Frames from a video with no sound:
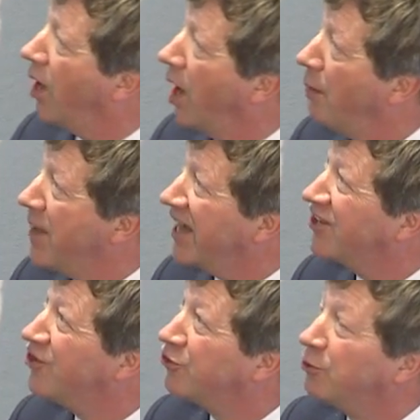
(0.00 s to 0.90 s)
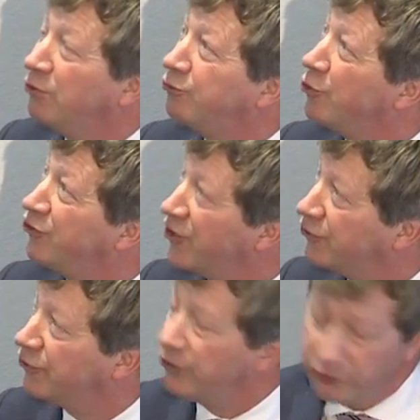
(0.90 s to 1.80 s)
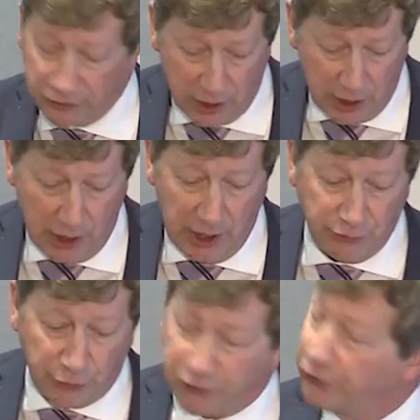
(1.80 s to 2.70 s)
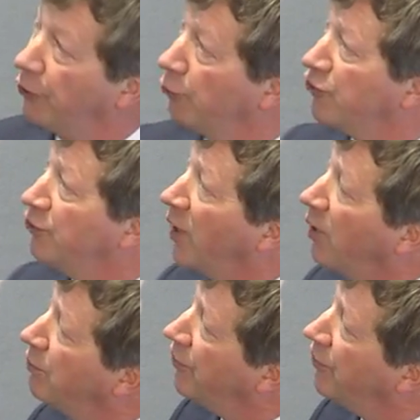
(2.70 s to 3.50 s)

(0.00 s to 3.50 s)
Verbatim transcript: a, a mechanism of resistance to cetuximab